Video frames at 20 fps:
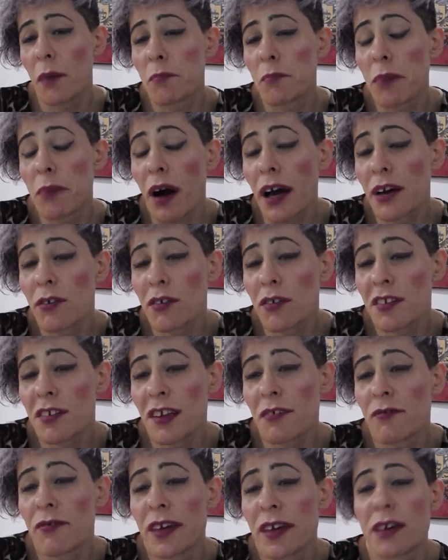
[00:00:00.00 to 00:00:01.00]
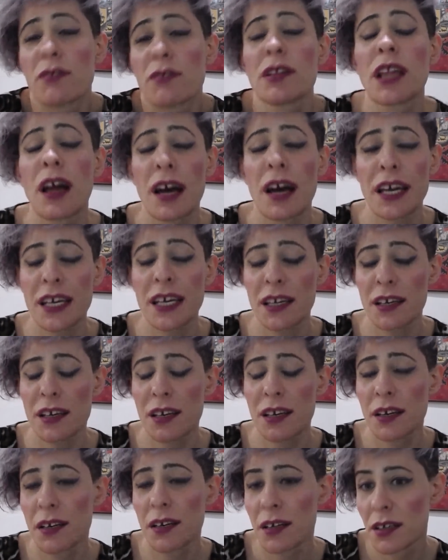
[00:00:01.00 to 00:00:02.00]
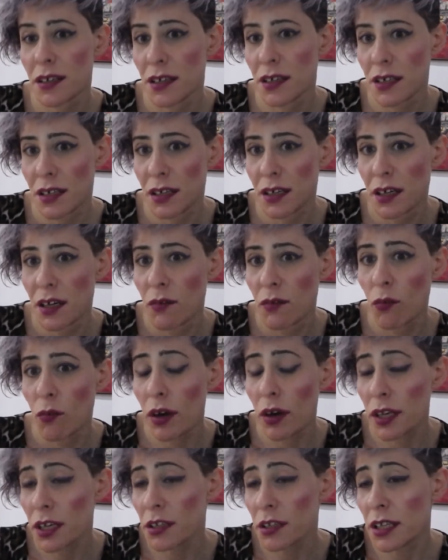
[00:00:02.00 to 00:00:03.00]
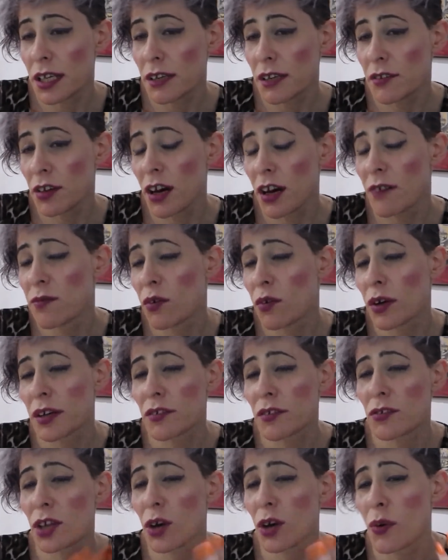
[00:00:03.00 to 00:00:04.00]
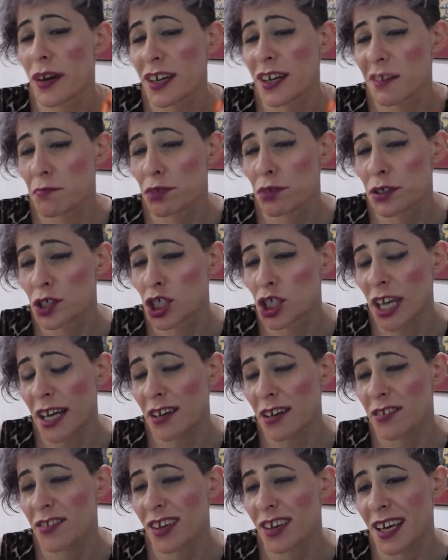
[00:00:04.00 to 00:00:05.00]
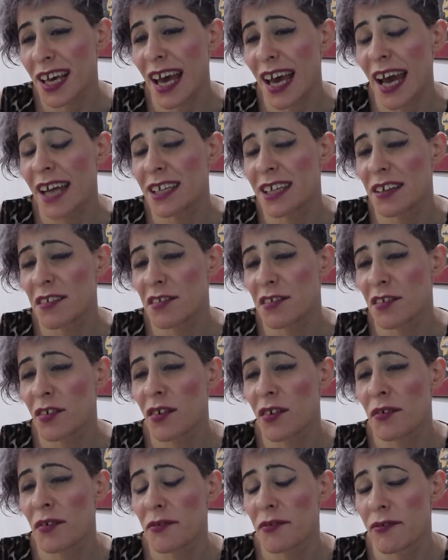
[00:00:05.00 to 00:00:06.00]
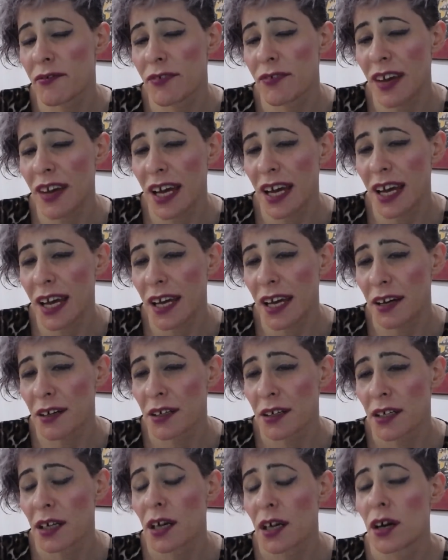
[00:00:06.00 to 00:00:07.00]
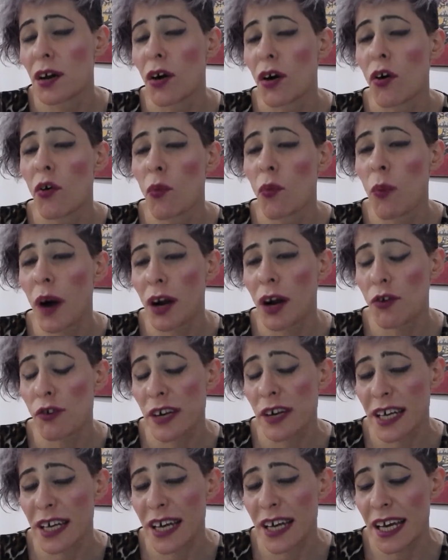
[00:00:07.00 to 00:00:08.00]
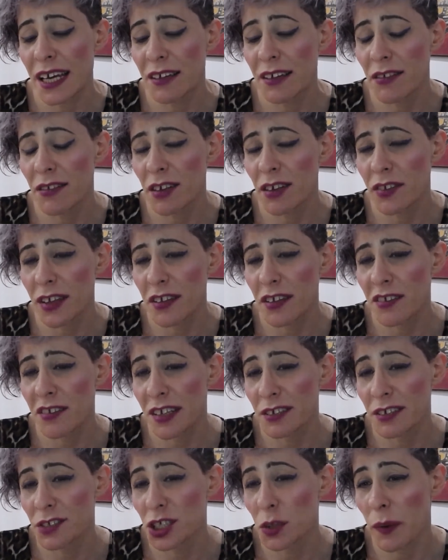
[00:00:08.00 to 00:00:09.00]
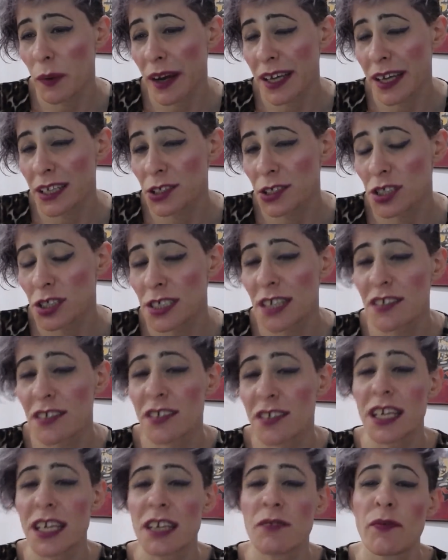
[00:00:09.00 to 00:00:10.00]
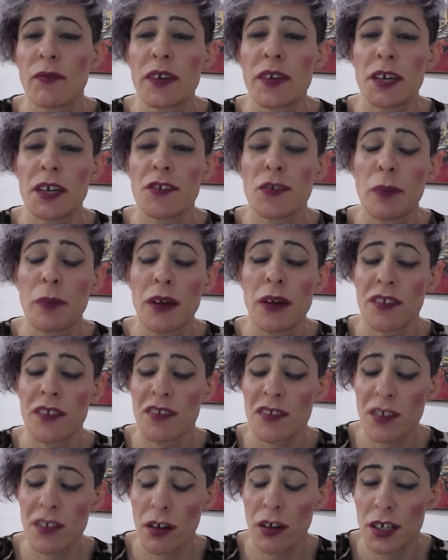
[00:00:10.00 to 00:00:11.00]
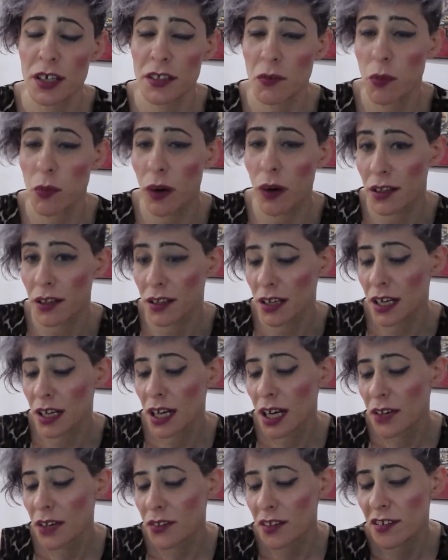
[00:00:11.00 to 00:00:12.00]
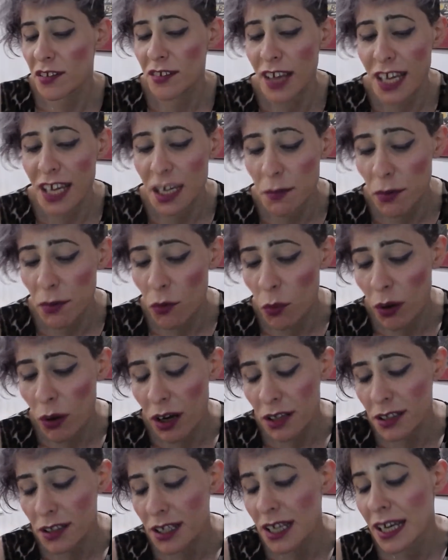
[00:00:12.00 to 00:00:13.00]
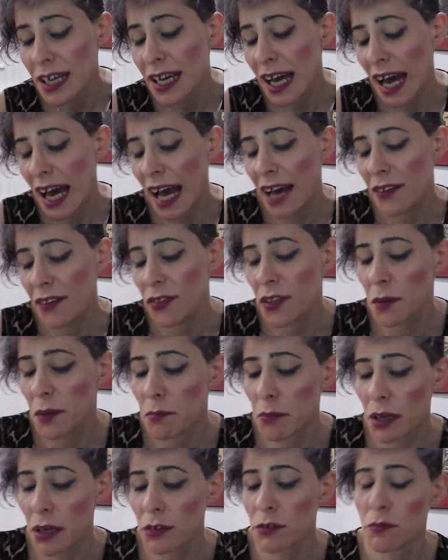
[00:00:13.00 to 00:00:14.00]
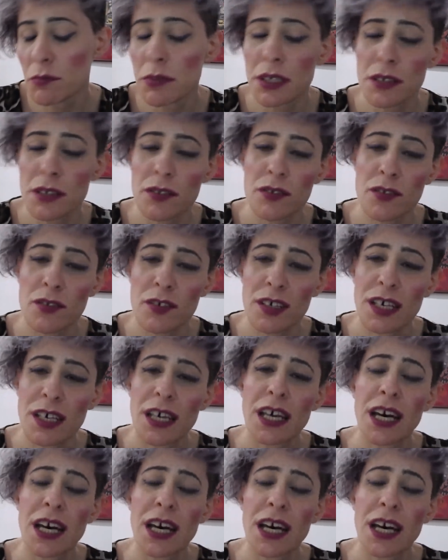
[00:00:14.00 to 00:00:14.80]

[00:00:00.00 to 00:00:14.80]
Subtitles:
But I also feel like what you need to avoid doing is projecting any sort of fear or worry into this situation. There's a need for you to be the solid one, the stable one at the moment.